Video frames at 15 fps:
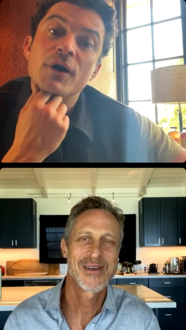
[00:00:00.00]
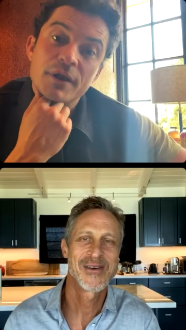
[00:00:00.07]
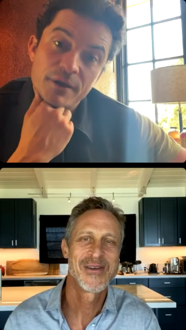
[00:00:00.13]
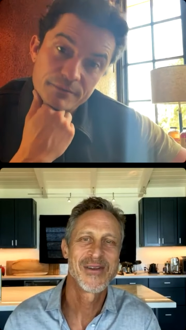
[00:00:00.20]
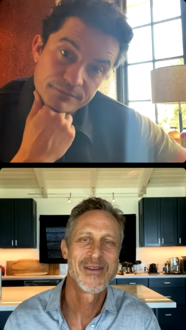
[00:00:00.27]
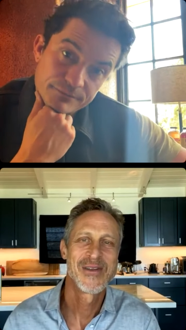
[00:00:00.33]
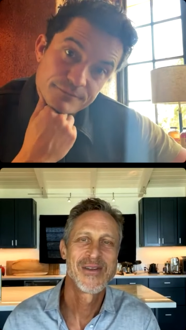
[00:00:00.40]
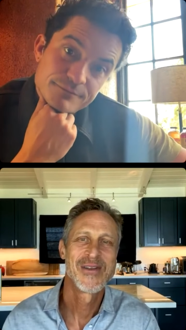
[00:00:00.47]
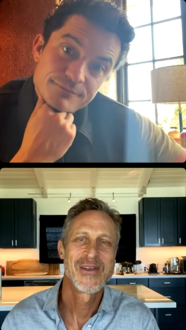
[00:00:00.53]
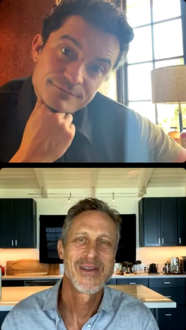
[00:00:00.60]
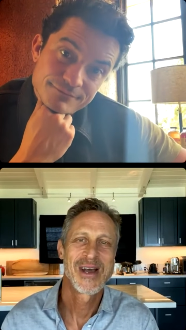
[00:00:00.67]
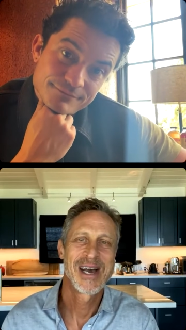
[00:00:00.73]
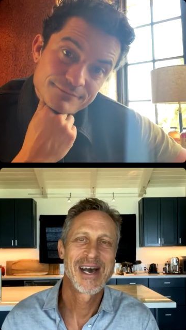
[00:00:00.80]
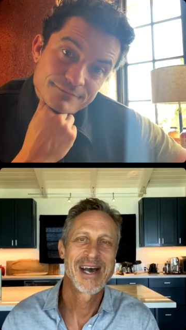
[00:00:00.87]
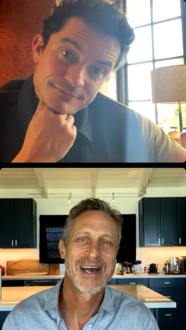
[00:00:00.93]
Speaker 1: so,
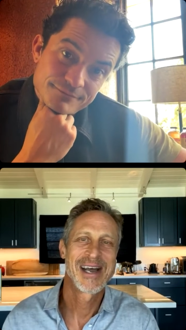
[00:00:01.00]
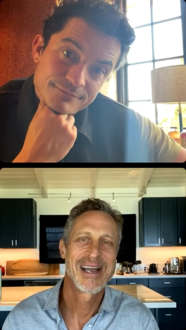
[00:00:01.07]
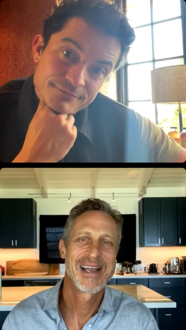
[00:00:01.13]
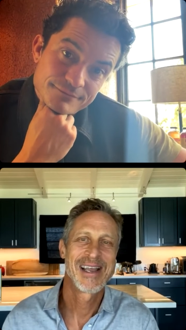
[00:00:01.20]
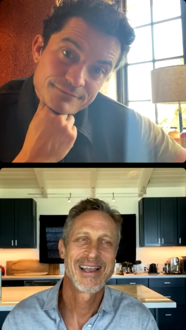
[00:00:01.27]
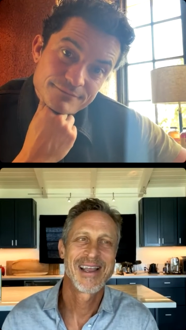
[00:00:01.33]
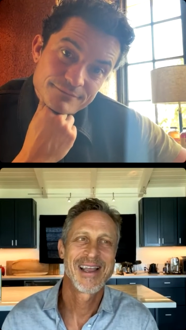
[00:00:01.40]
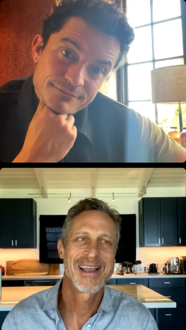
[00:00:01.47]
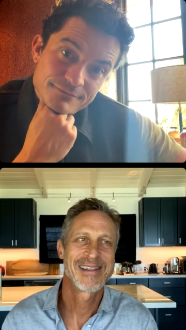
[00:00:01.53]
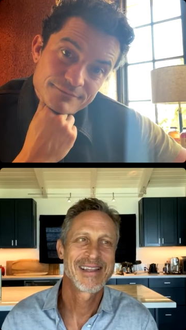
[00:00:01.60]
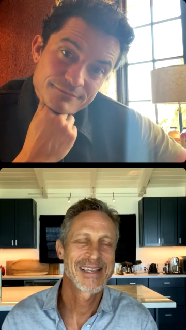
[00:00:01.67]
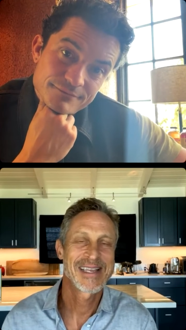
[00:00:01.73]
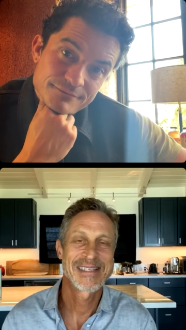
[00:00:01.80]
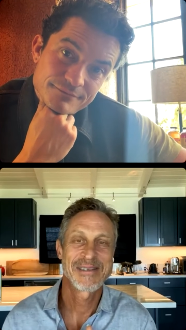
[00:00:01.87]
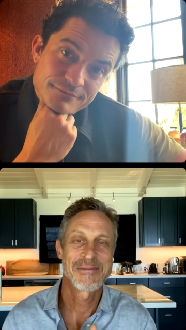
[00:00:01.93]
uh, and
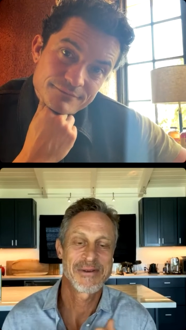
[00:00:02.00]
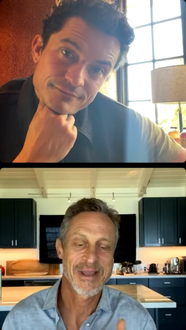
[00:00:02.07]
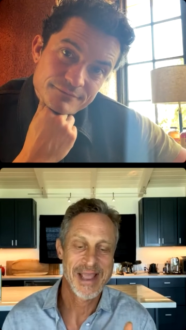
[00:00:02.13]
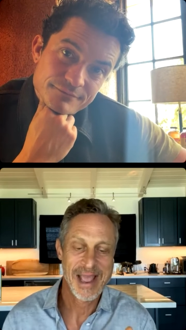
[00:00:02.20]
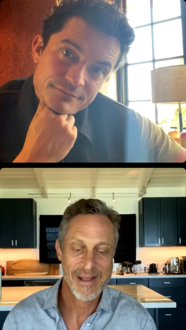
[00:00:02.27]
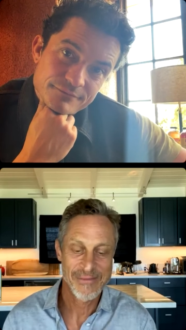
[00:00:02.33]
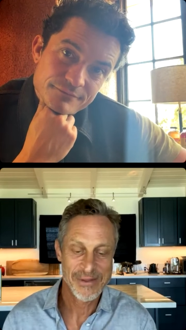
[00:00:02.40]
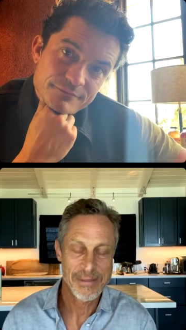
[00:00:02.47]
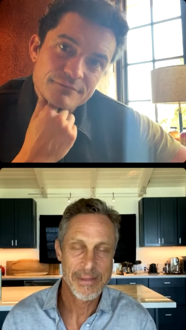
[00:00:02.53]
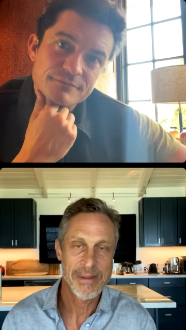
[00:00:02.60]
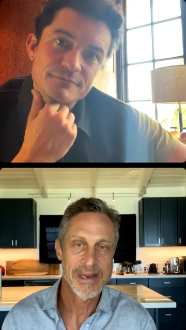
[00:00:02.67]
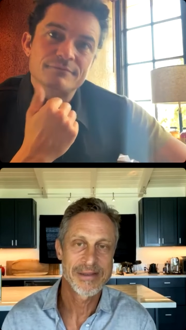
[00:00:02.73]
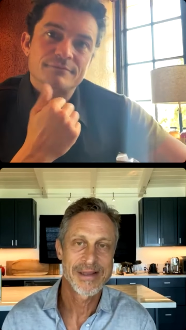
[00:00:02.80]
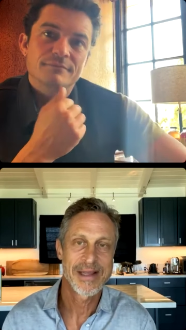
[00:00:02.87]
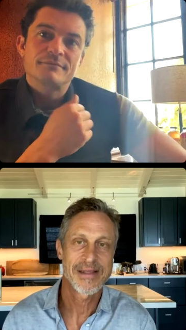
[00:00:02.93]
like I said, well, I have something, but
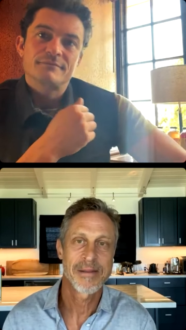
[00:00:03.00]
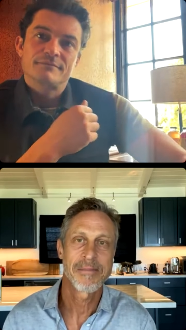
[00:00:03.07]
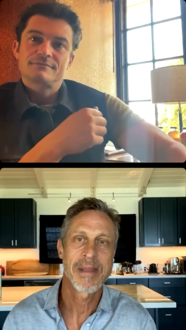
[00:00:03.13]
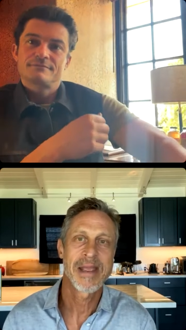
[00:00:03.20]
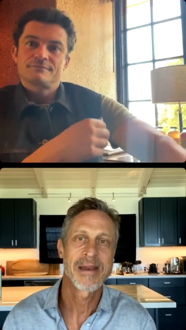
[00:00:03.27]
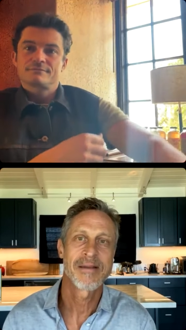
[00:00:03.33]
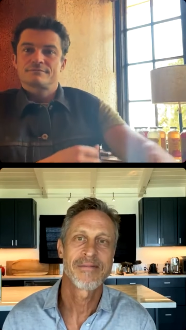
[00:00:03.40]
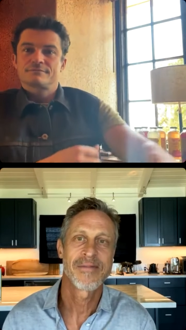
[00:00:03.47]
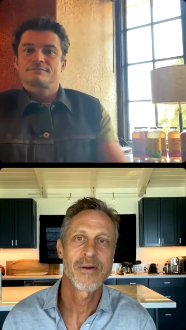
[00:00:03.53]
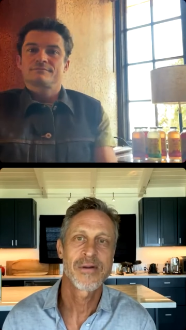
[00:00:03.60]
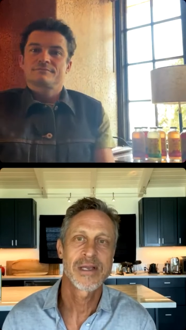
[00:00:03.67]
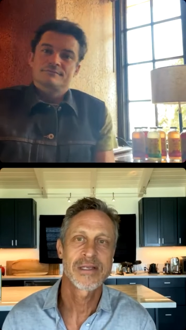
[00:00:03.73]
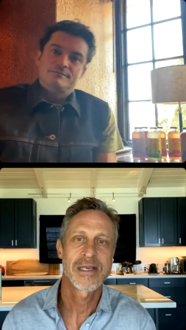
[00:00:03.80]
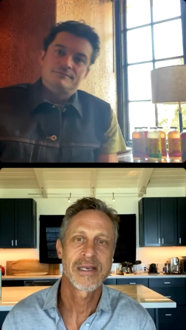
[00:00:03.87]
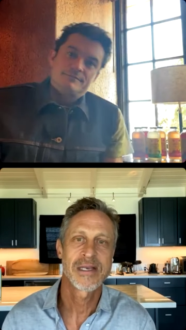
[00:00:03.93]
it's not the main
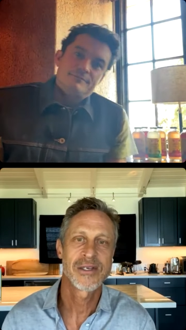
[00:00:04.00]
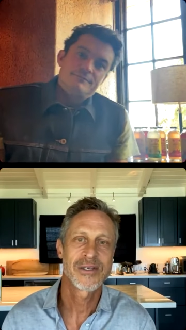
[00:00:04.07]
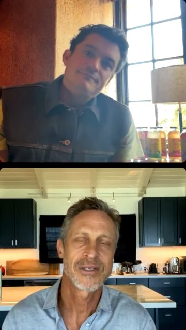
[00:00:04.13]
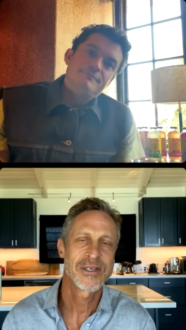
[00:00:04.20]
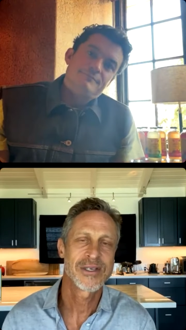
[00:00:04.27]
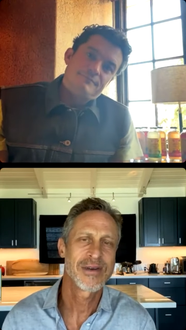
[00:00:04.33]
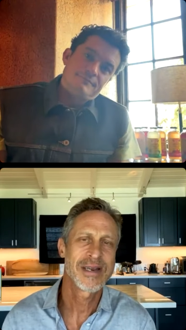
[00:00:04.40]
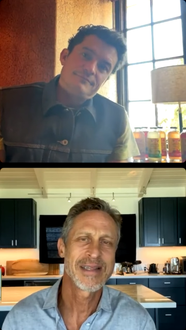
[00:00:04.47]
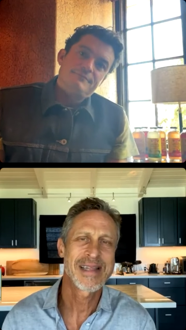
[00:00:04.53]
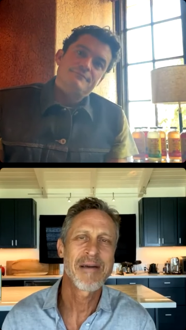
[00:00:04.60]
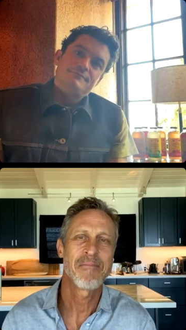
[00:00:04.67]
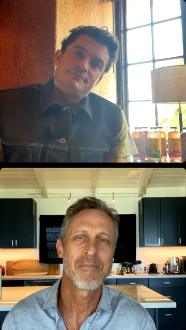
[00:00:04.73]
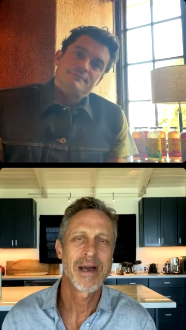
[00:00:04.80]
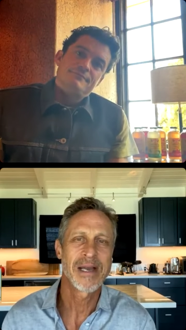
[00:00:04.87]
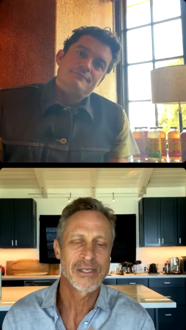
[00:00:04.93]
focus. And you should you don't need that
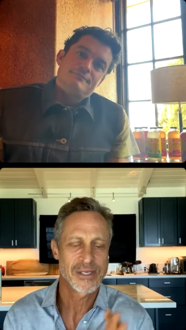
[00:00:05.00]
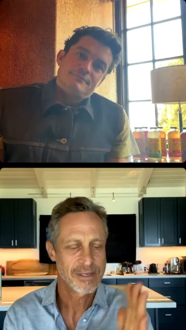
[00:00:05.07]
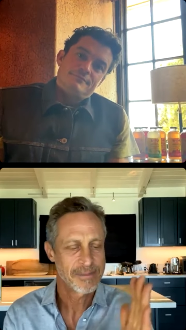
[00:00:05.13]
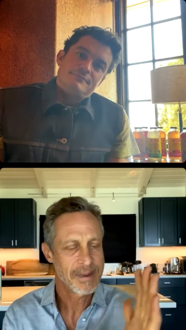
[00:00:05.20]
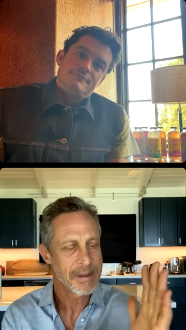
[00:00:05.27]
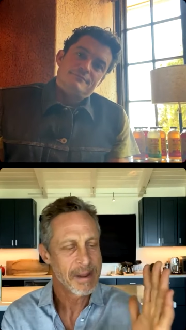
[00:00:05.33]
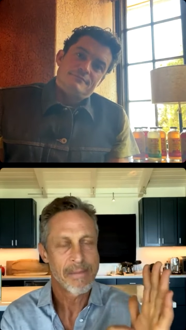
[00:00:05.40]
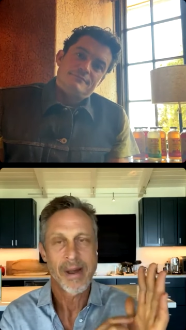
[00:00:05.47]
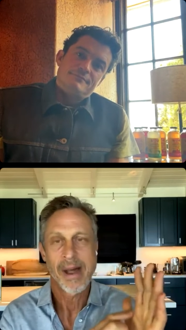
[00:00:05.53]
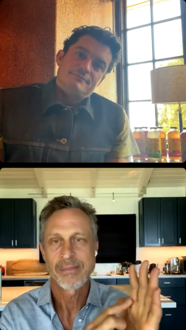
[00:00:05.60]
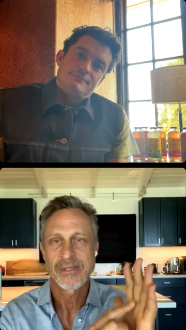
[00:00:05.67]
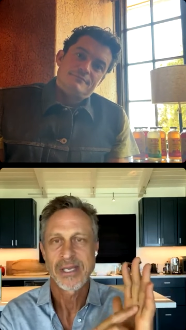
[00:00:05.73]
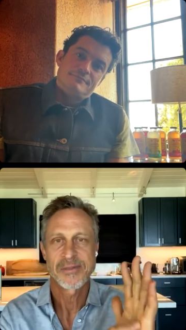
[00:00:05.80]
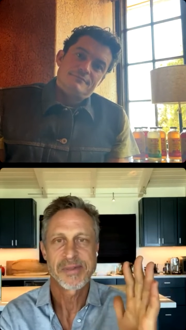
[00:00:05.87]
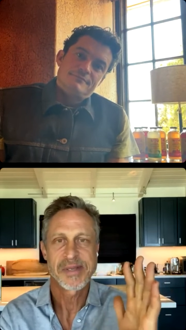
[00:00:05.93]
much. You know, maybe a
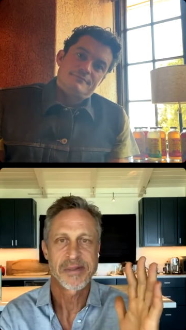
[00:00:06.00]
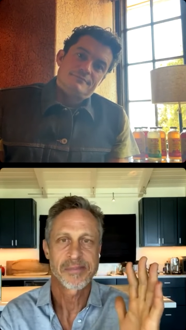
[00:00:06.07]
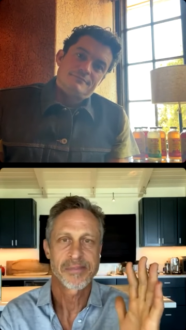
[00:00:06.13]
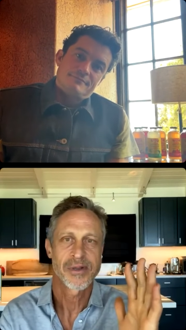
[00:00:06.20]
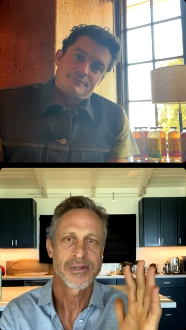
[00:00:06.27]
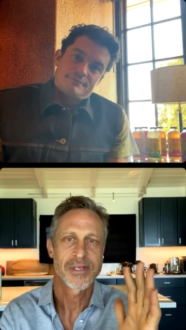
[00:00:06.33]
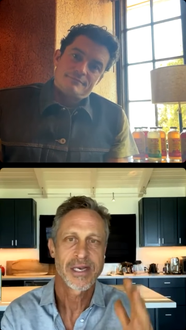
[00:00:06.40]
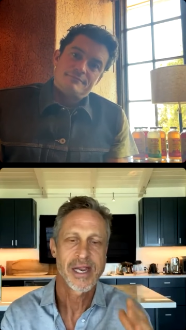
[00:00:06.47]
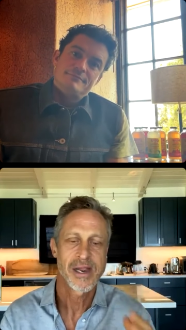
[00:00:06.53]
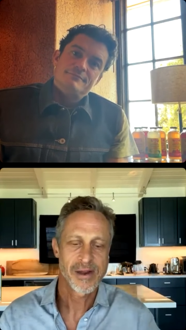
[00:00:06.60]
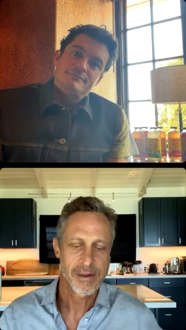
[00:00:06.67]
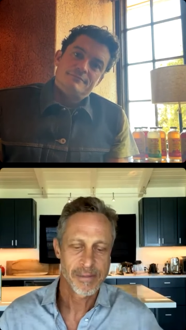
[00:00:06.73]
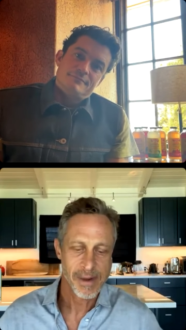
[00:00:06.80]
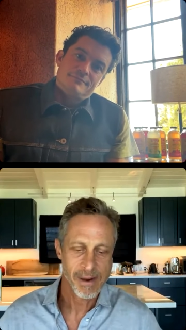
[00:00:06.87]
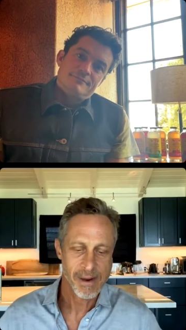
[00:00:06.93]
palm-sized piece of protein. Here
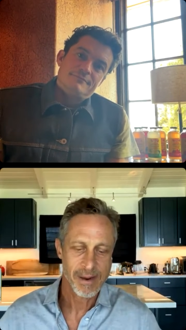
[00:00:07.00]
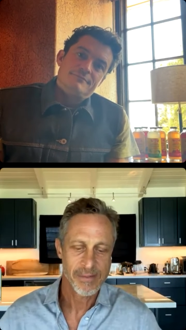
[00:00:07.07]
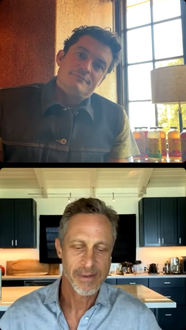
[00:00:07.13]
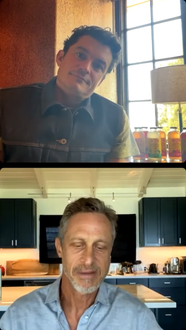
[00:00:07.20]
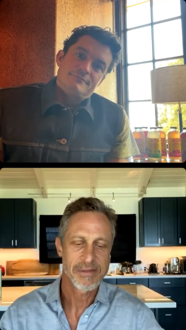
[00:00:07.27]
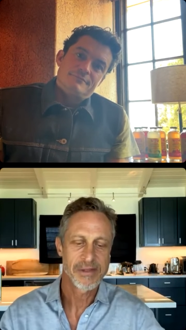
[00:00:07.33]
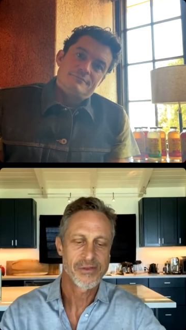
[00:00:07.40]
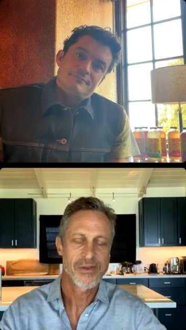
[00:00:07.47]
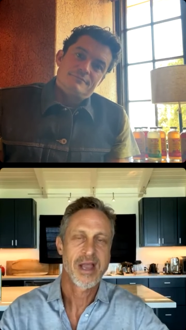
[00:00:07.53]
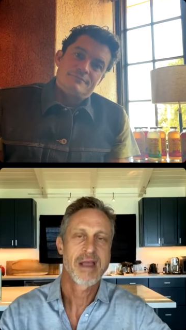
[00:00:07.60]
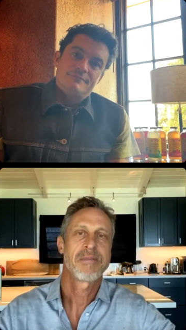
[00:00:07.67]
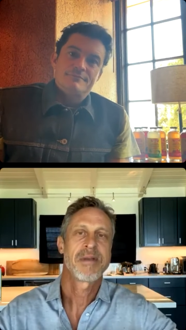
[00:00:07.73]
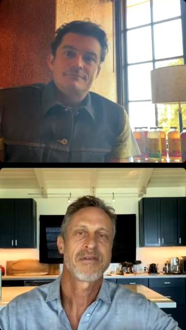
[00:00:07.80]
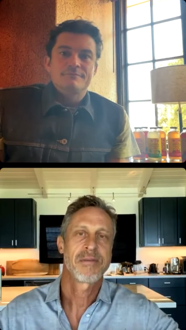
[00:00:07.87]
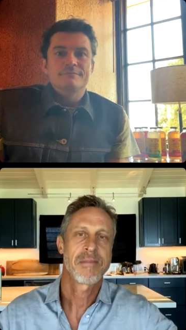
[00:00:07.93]
in America, we have this
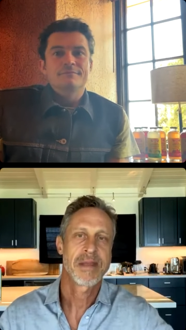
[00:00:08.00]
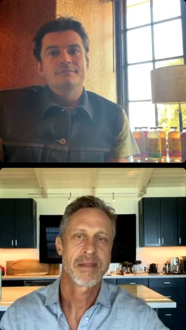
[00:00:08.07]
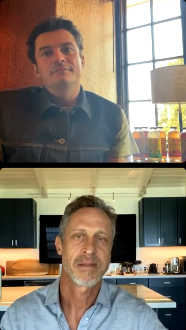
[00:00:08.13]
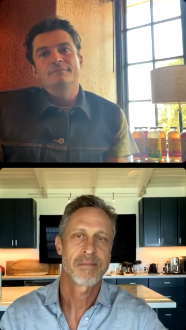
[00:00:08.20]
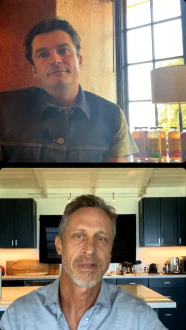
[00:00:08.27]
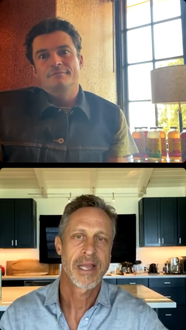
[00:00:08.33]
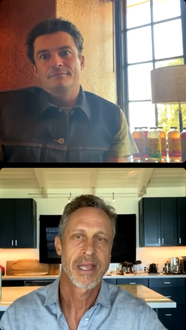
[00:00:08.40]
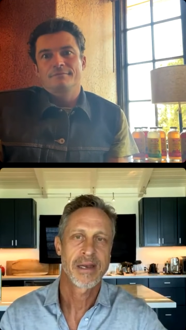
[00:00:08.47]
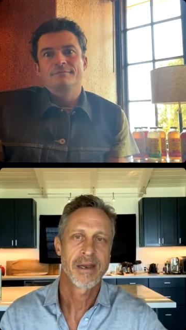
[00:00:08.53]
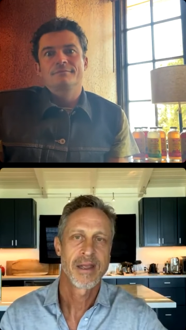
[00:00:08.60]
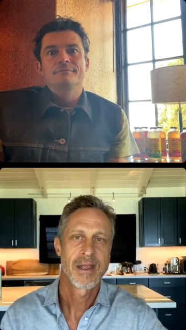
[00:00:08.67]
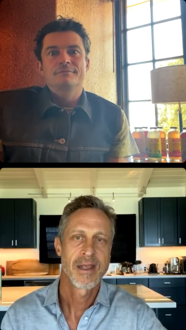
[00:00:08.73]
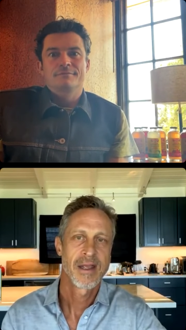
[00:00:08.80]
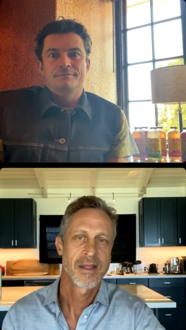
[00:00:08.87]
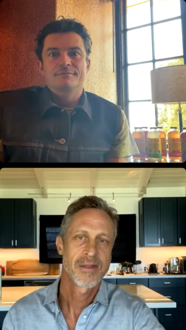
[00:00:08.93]
giant piece of meat in the plate,
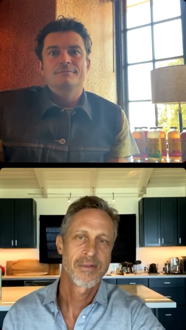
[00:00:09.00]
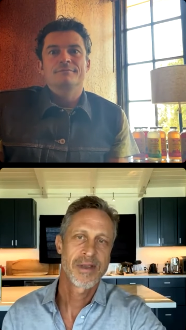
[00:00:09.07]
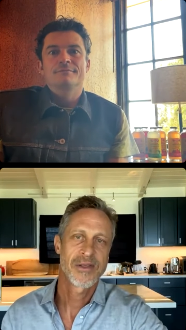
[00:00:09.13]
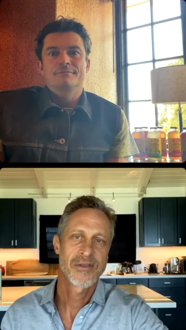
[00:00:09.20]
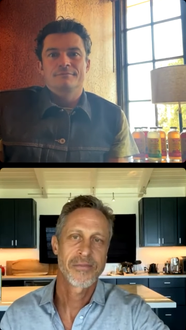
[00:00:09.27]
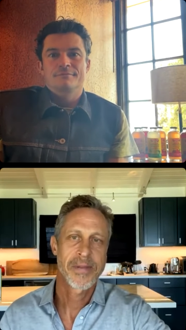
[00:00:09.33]
three